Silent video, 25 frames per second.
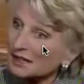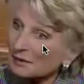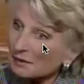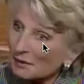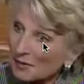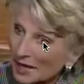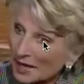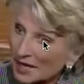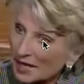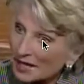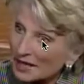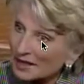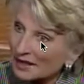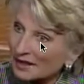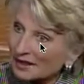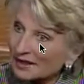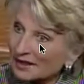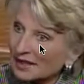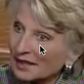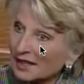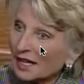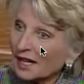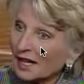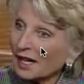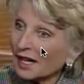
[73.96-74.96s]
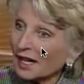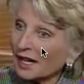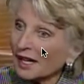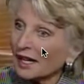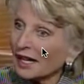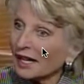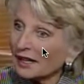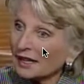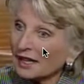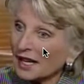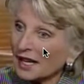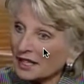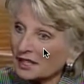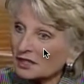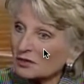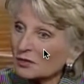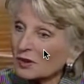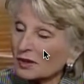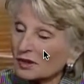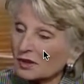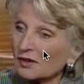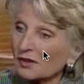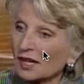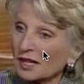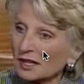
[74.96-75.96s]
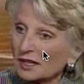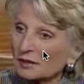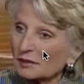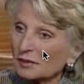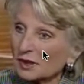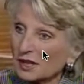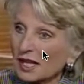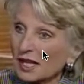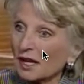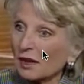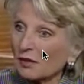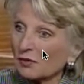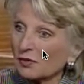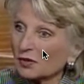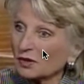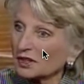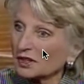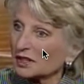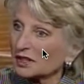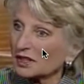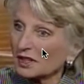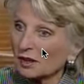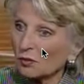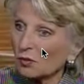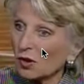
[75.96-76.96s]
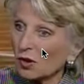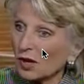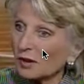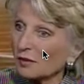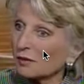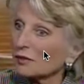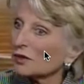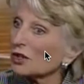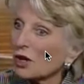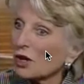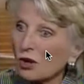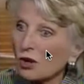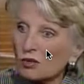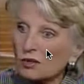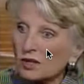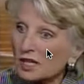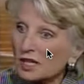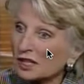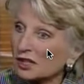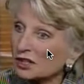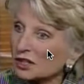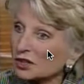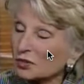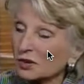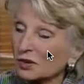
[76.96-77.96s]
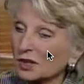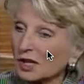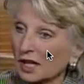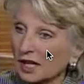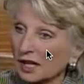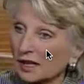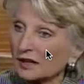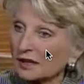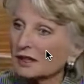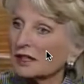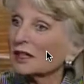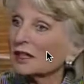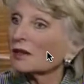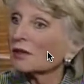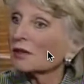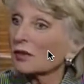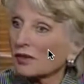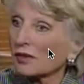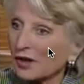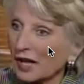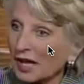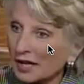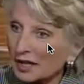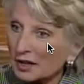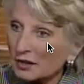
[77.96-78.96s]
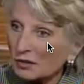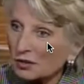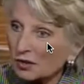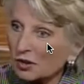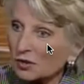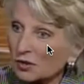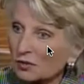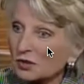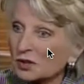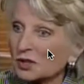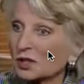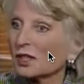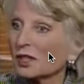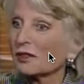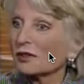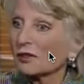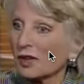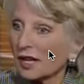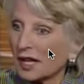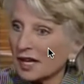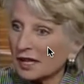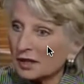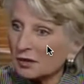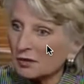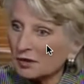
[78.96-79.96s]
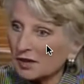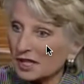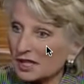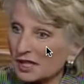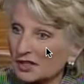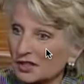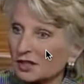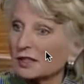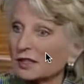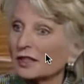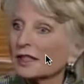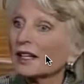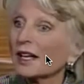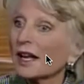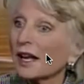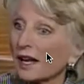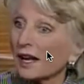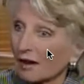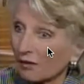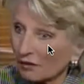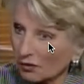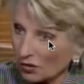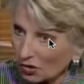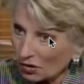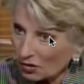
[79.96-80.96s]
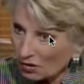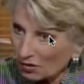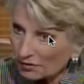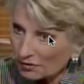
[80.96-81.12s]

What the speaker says: me and asked whether they could be helpful in some way. No deals were cut with any groups for any reason ever.